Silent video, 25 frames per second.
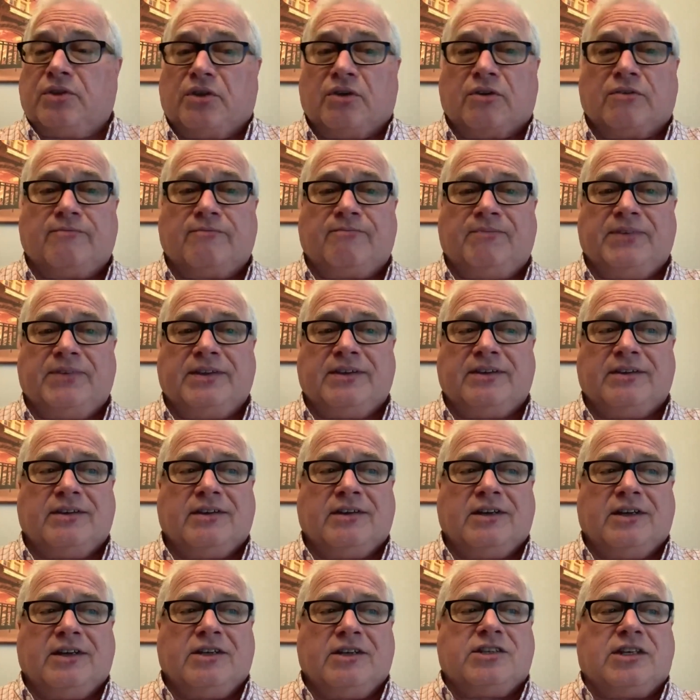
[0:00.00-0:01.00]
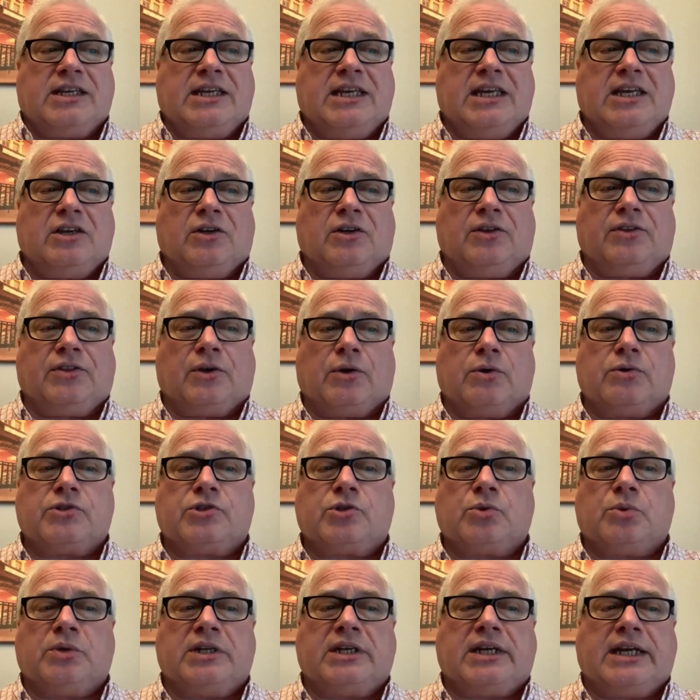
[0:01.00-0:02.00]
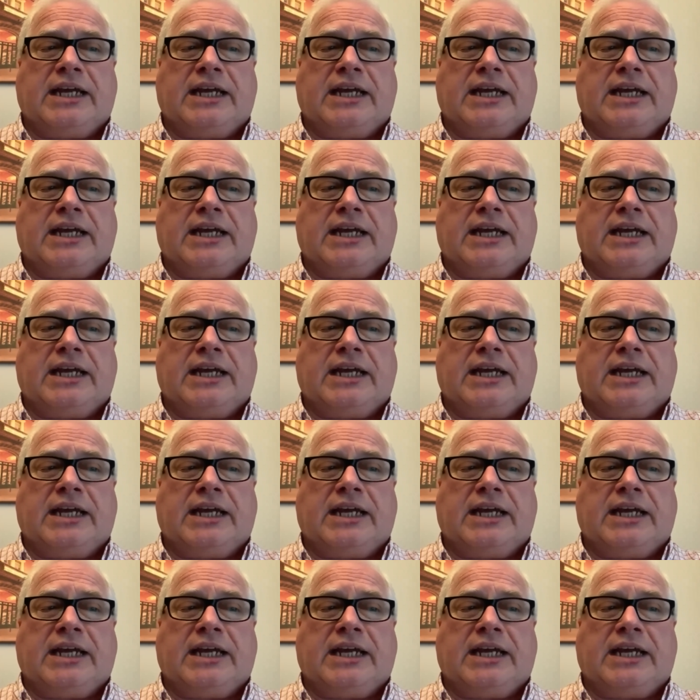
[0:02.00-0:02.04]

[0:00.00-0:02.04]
you, to heal those who